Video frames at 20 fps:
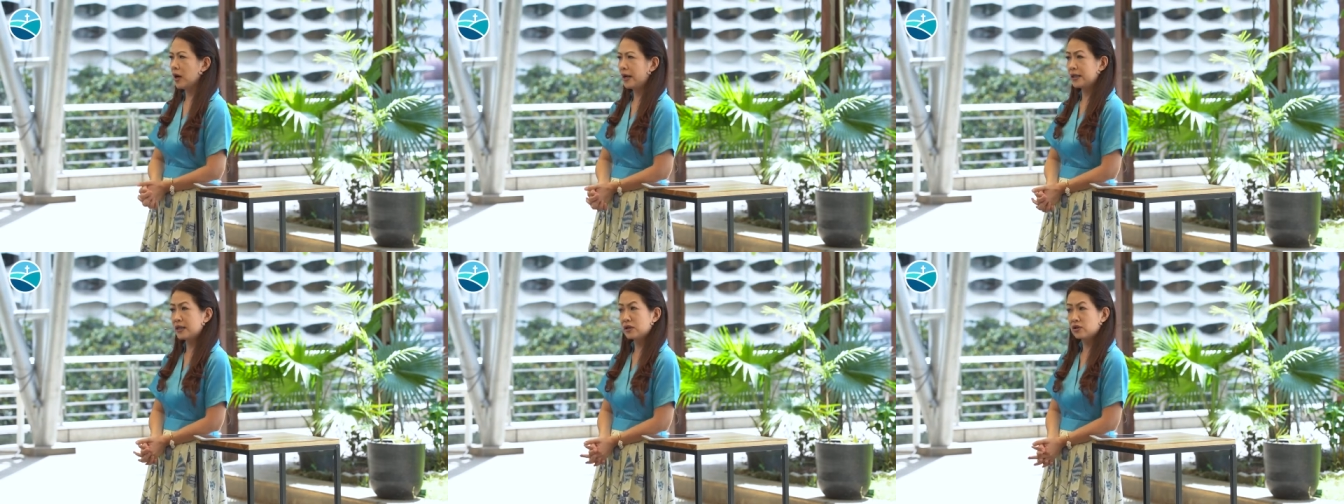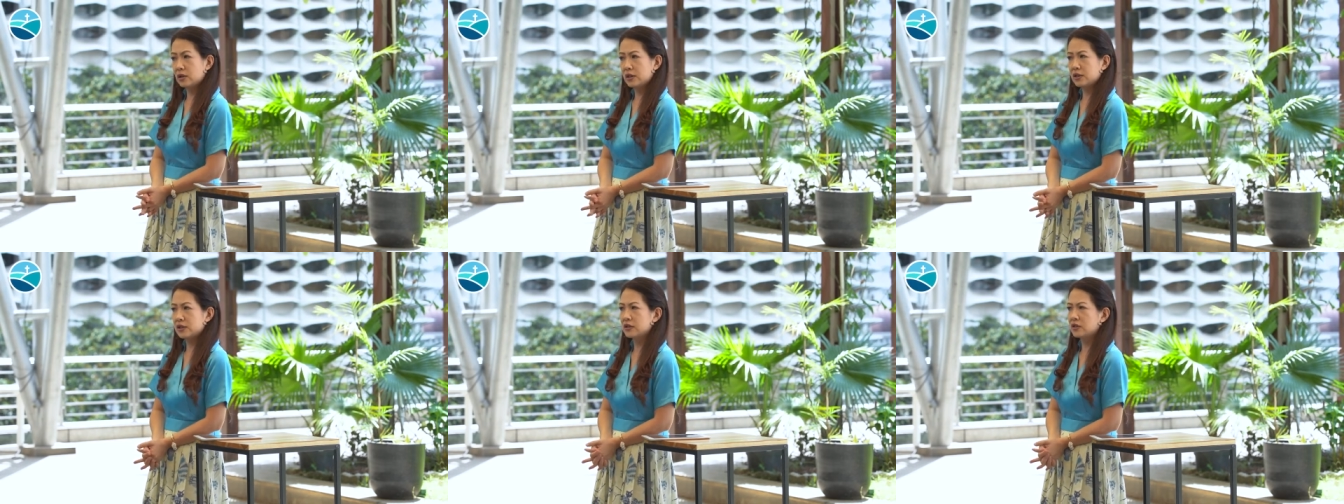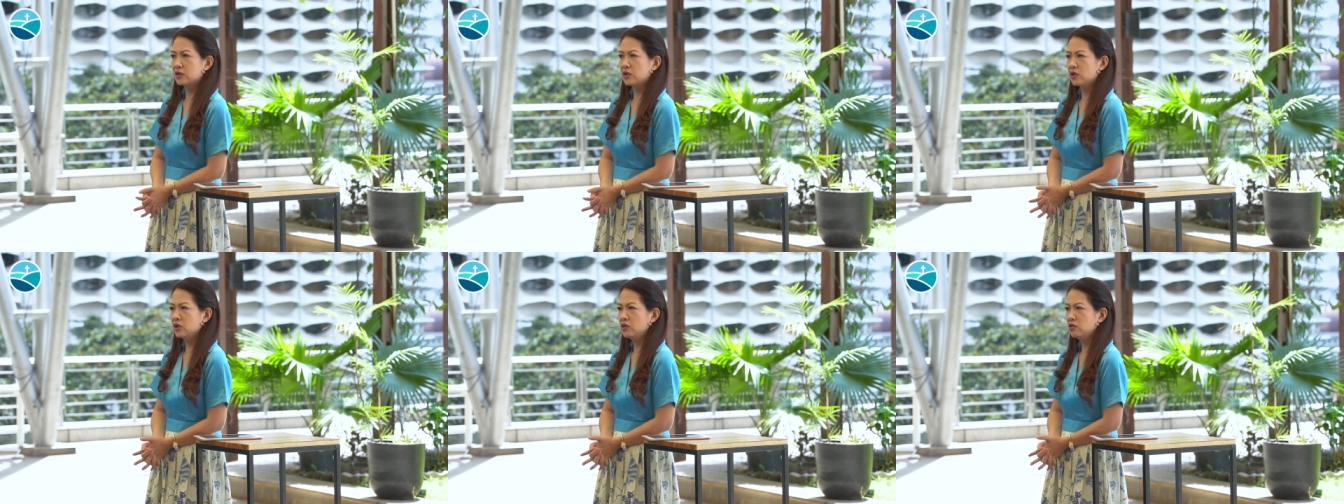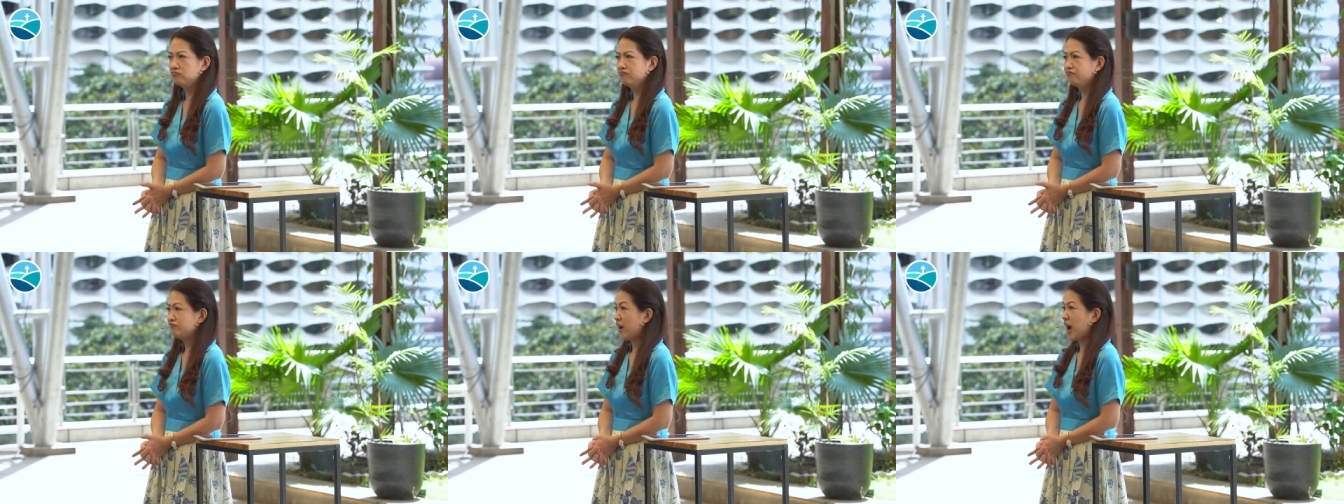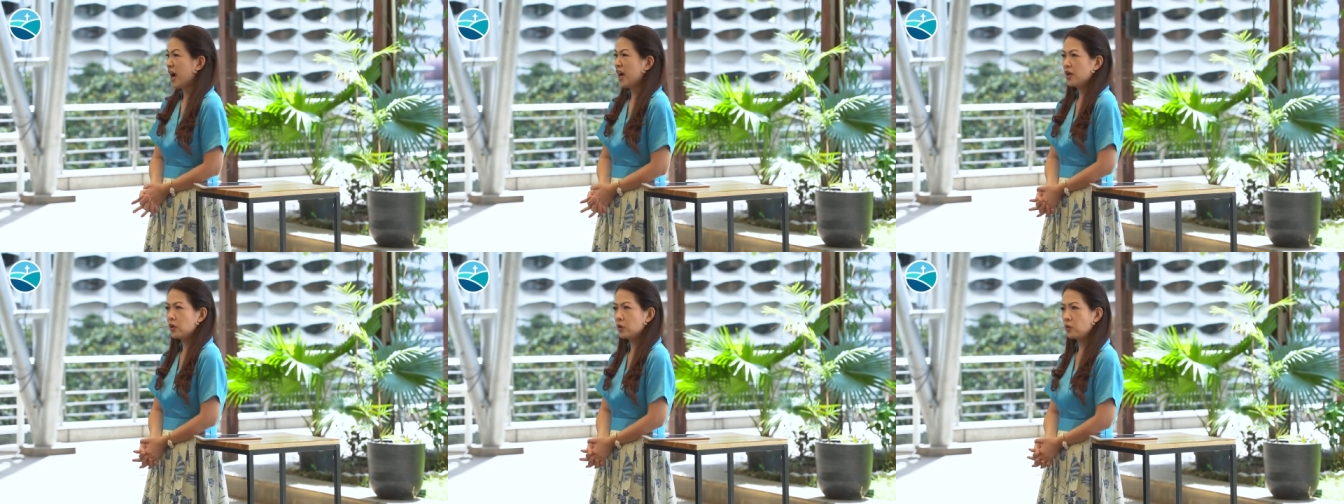I need to listen to you.
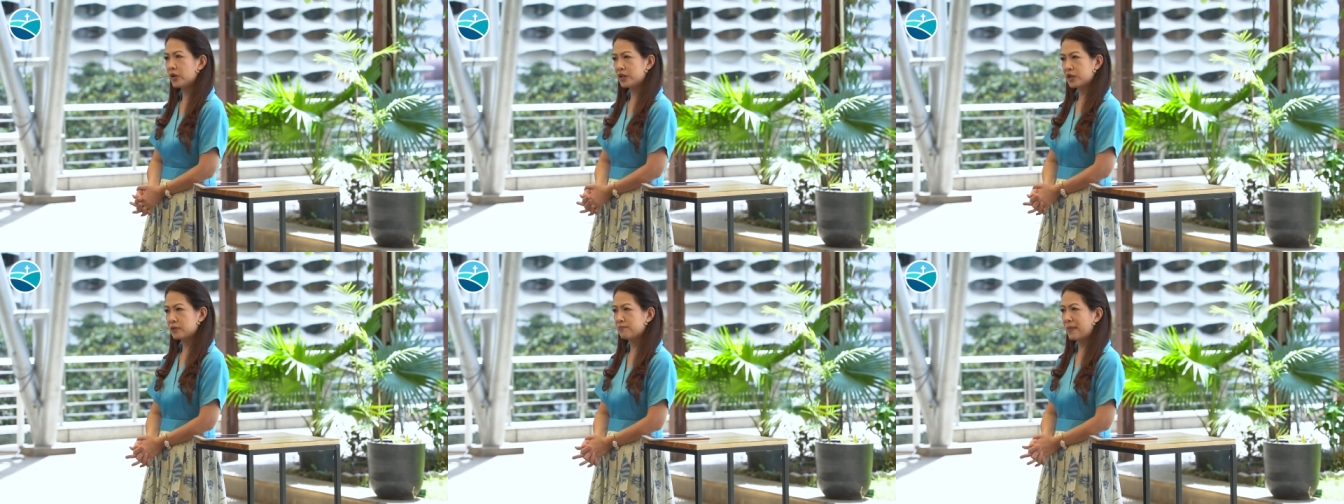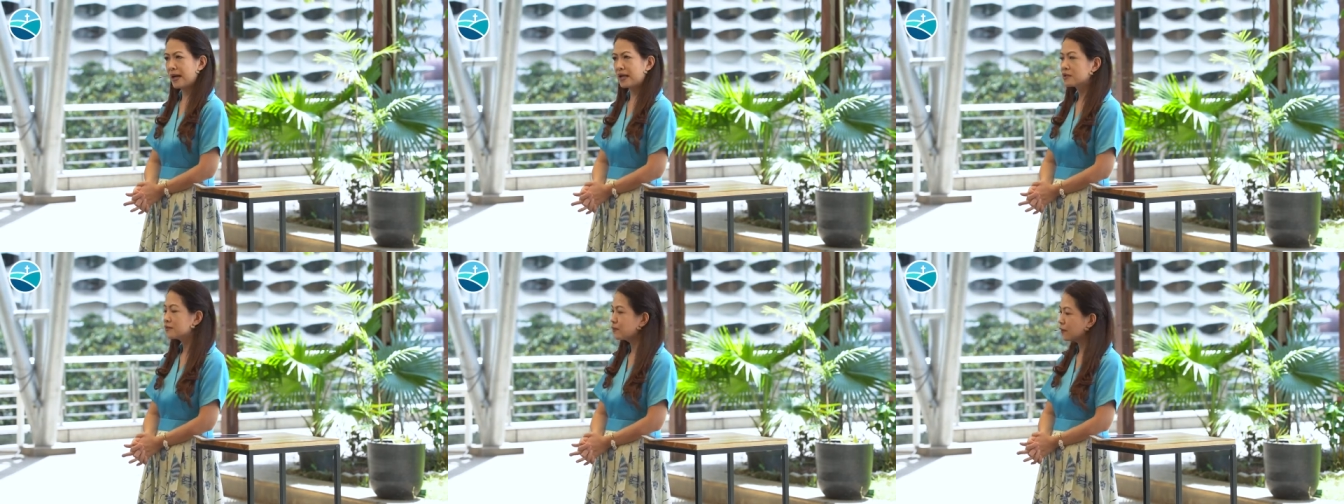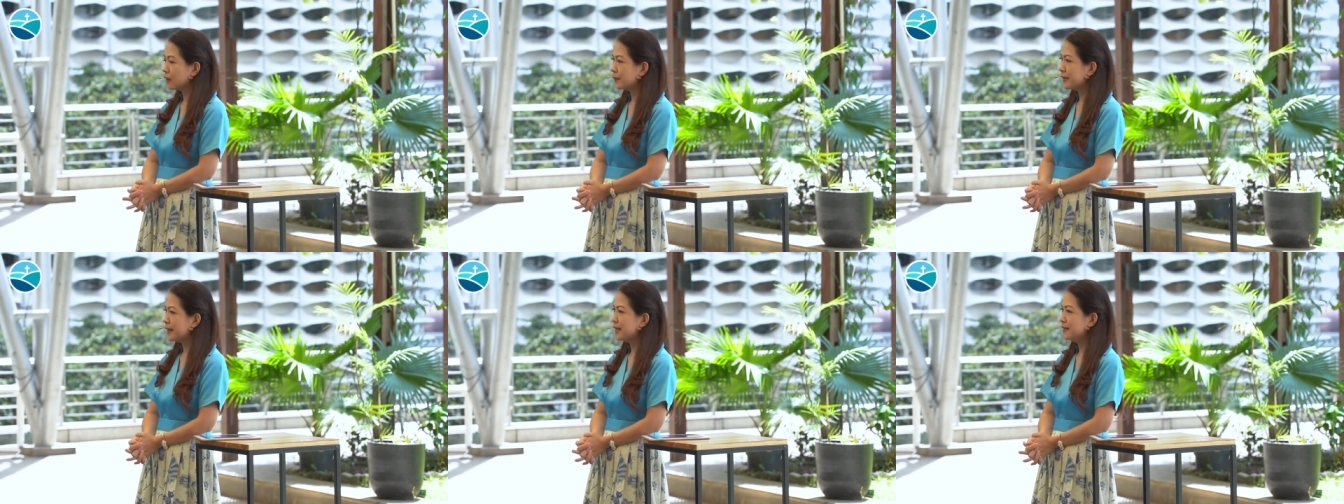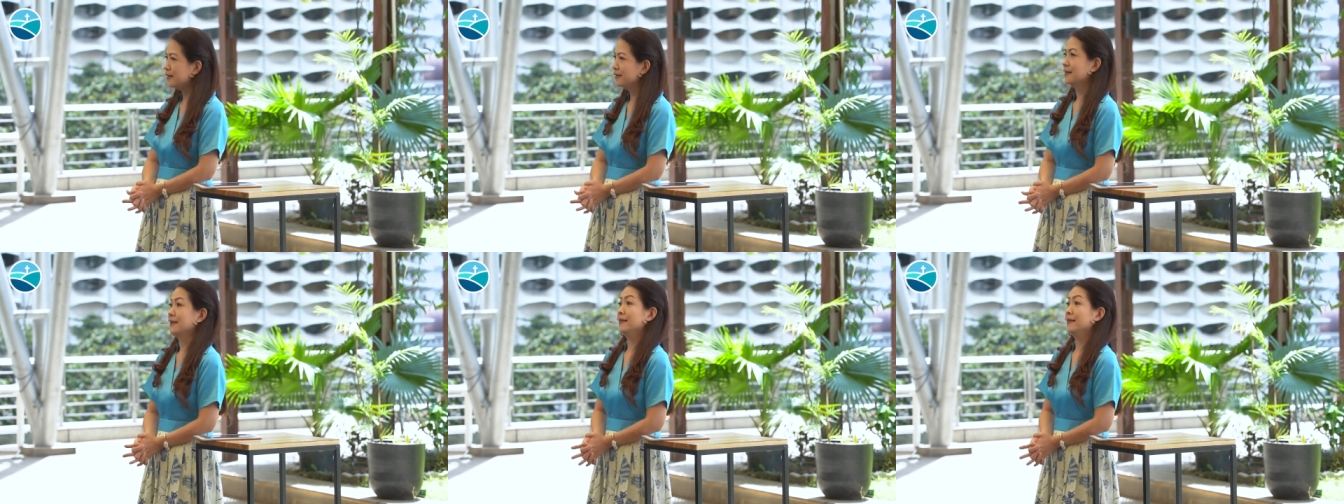I know what is best for me.